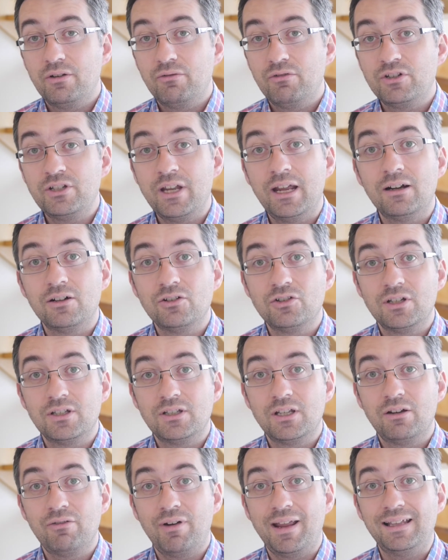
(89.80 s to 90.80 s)
research
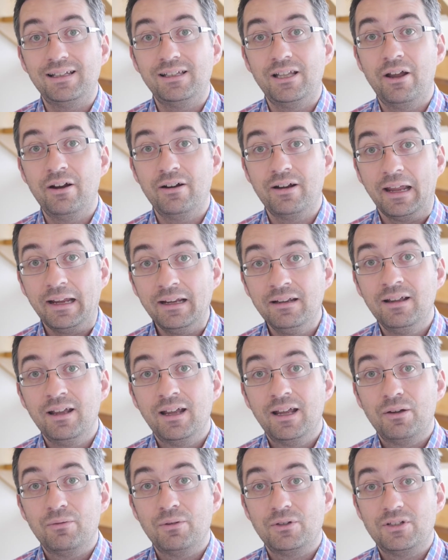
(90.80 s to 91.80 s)
into great learning,
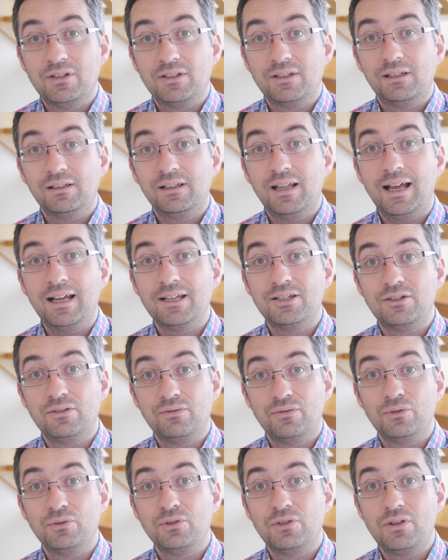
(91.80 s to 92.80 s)
which is the last
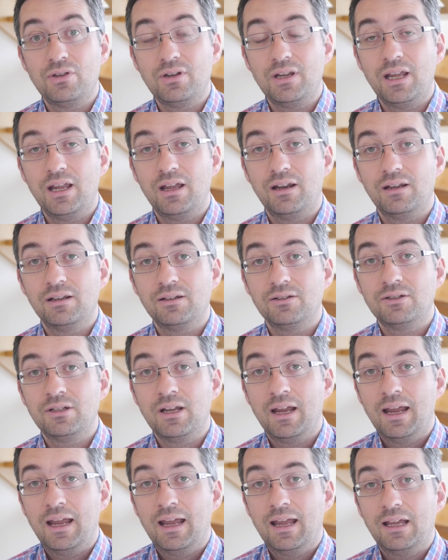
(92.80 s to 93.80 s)
of those three areas,